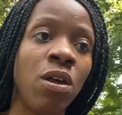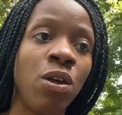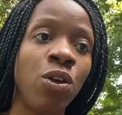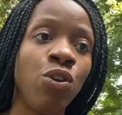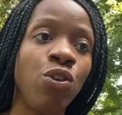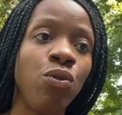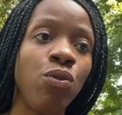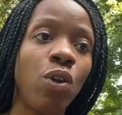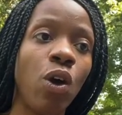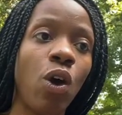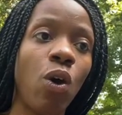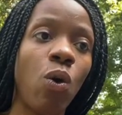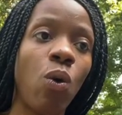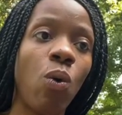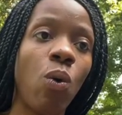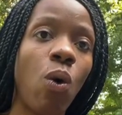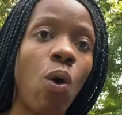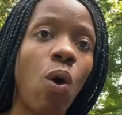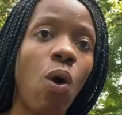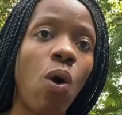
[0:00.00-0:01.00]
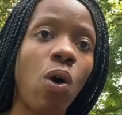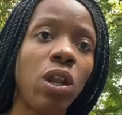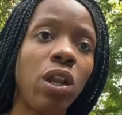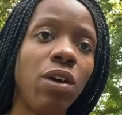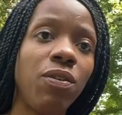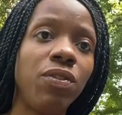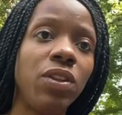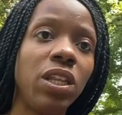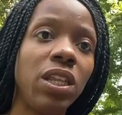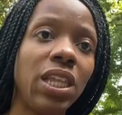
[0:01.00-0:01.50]
you know, all
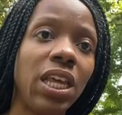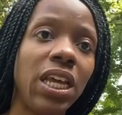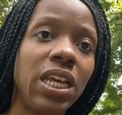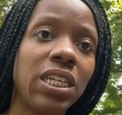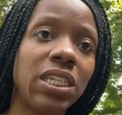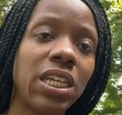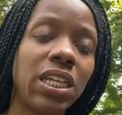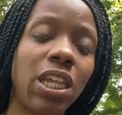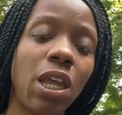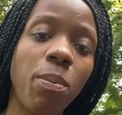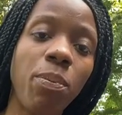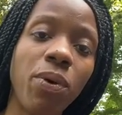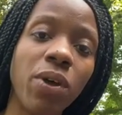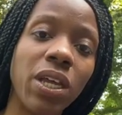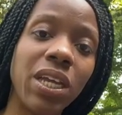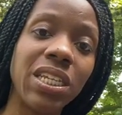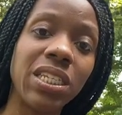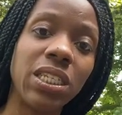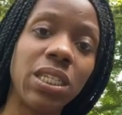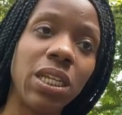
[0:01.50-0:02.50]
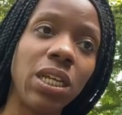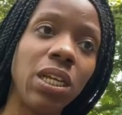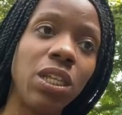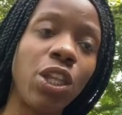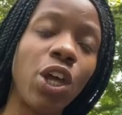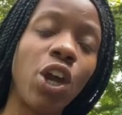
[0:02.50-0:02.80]
of the things that they put into the